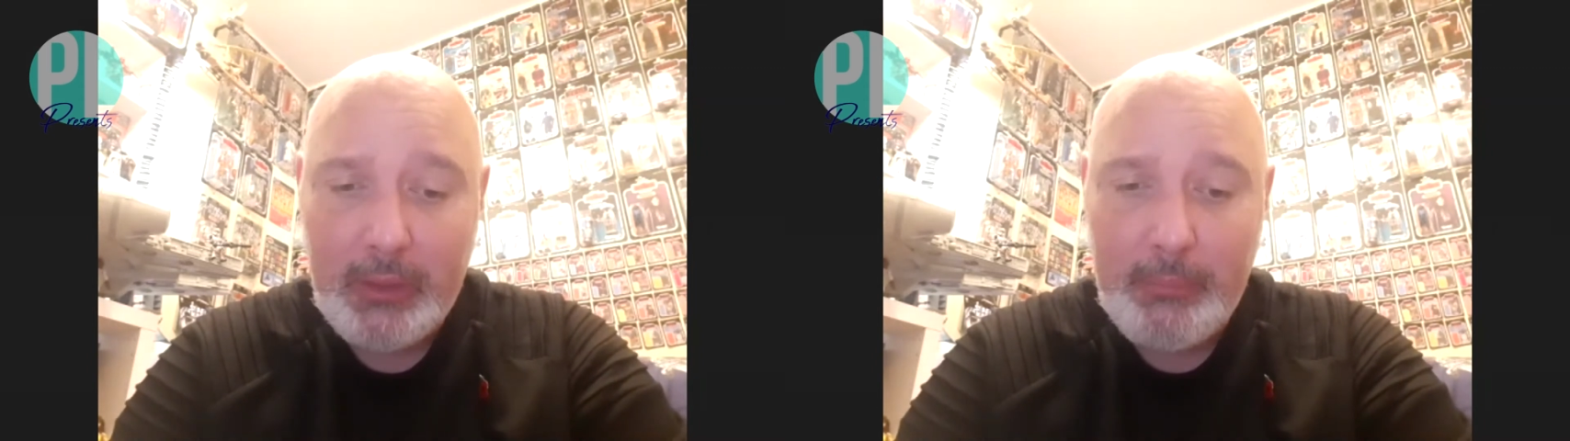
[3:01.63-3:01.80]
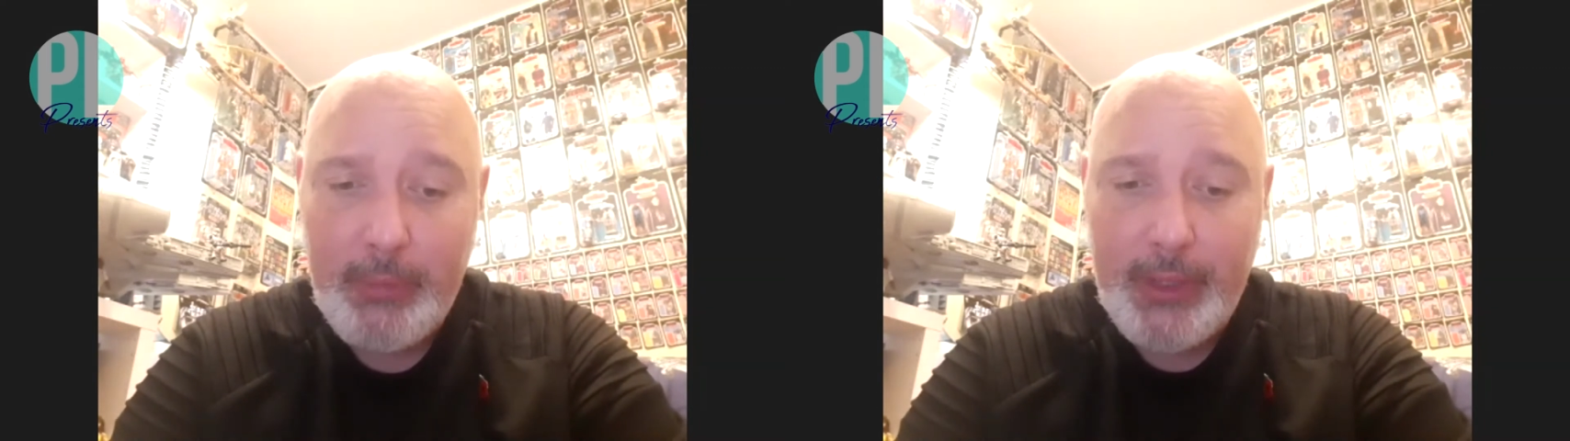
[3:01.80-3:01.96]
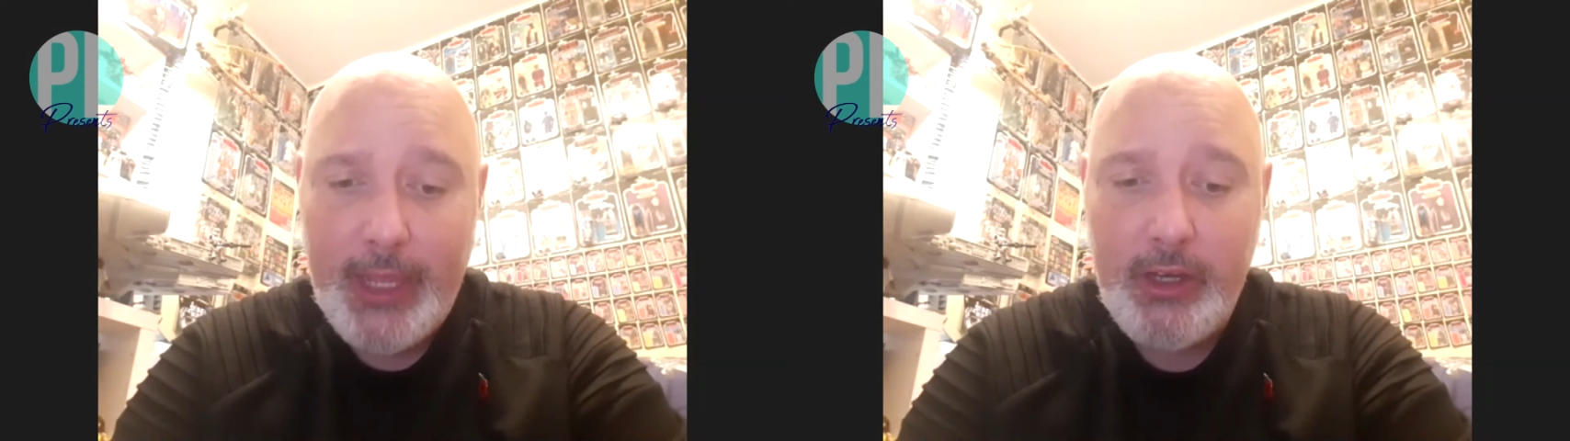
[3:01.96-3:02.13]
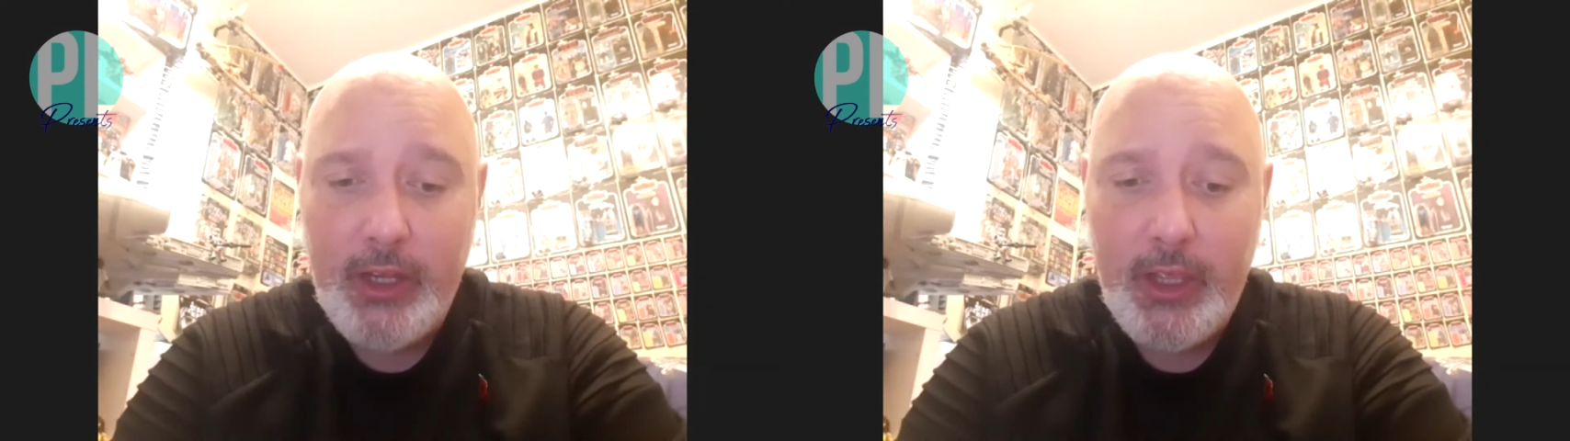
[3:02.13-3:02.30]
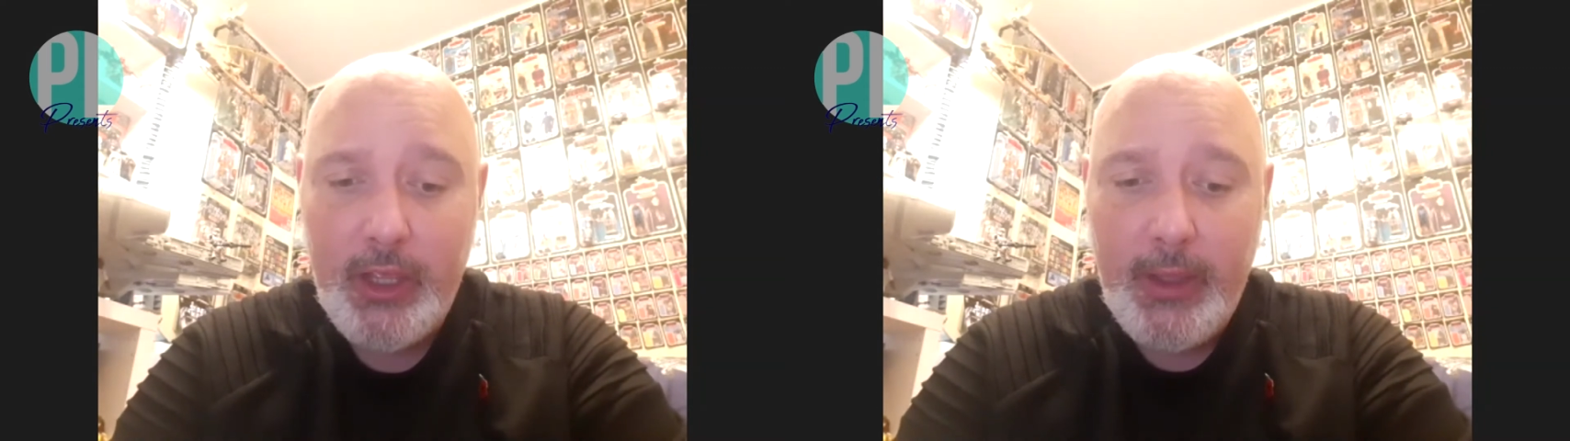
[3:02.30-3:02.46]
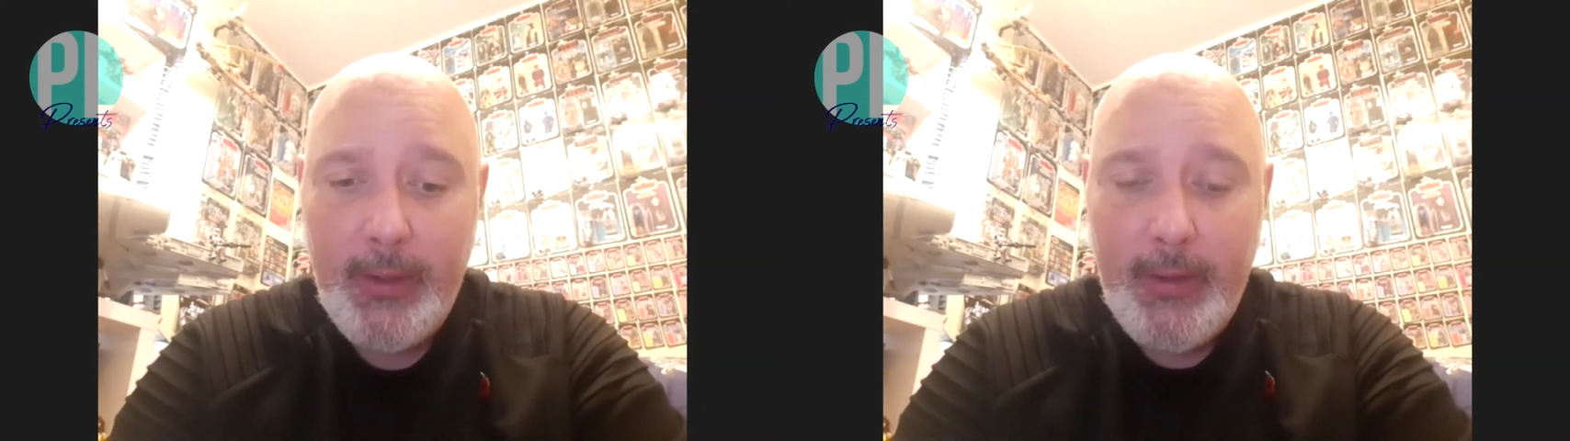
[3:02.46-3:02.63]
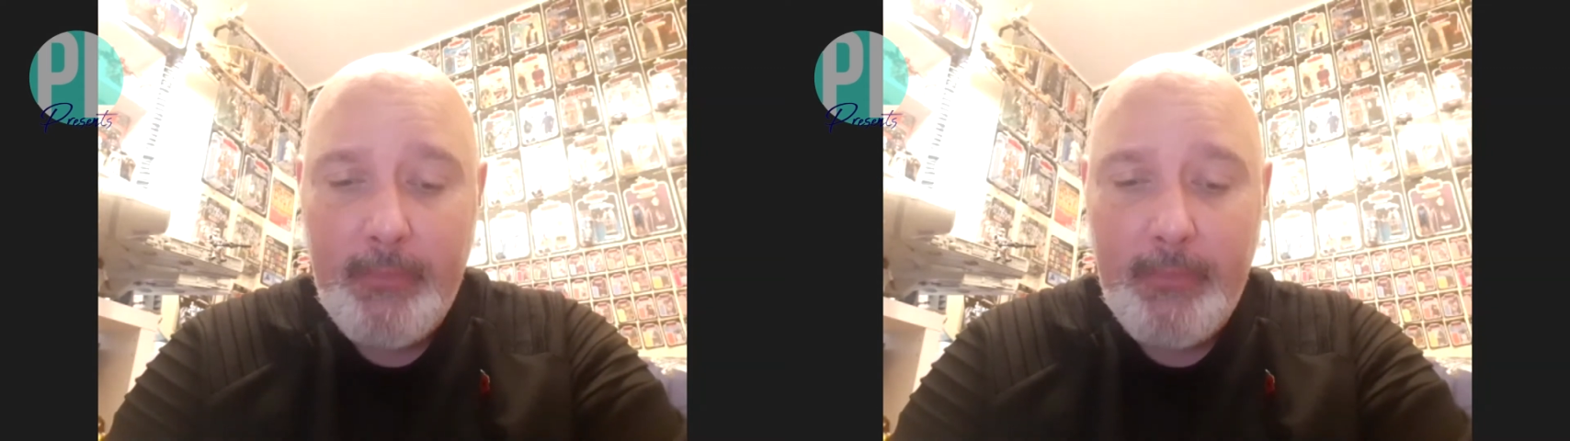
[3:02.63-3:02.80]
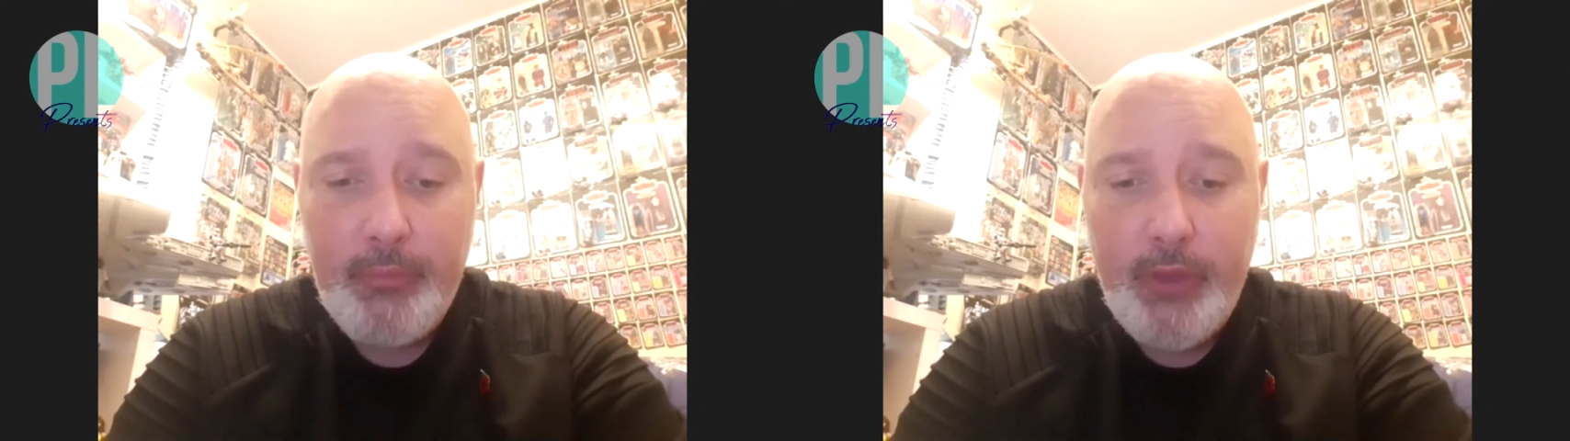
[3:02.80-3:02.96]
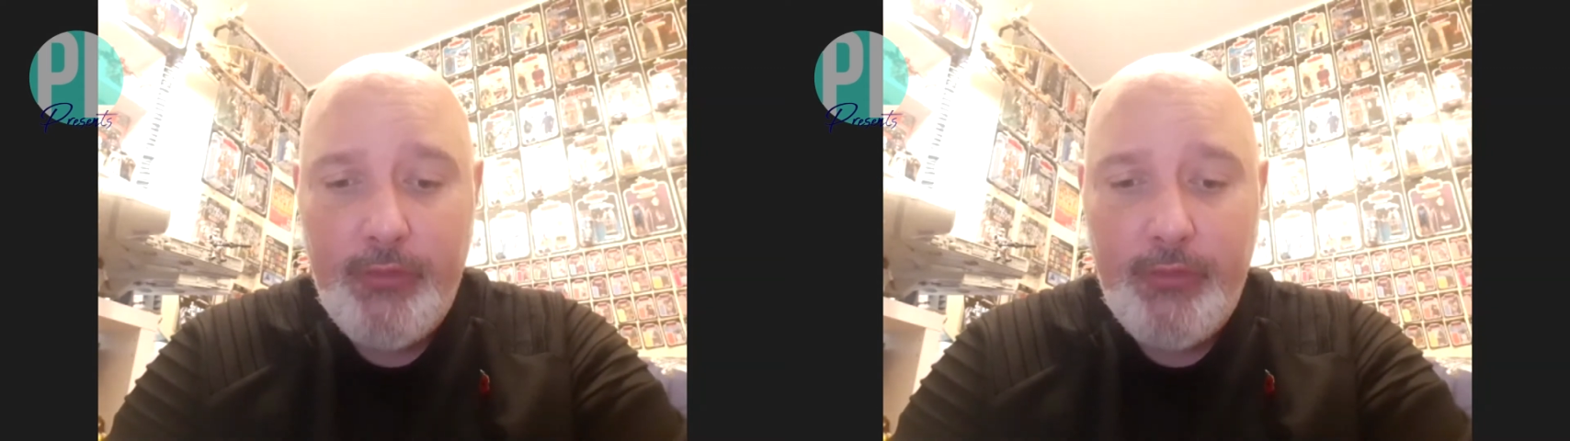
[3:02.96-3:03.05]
But then if